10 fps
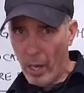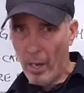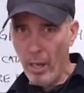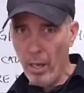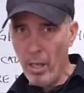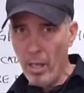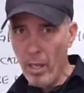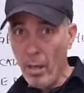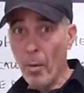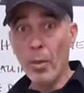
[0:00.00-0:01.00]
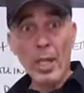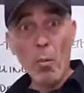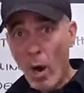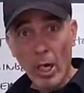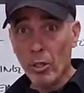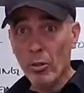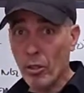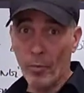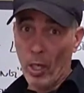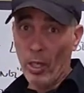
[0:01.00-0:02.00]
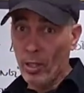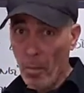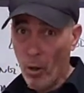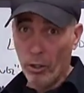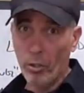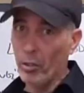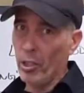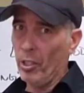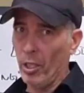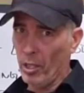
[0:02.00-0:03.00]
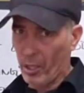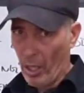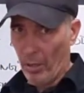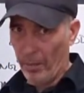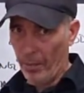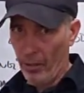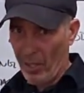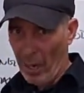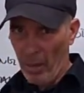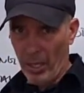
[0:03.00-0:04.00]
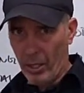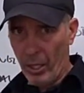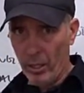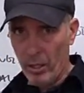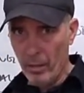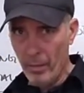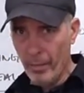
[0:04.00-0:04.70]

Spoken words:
it. But when they want to do something, it's emotional, it's easier to sell. Does that make sense?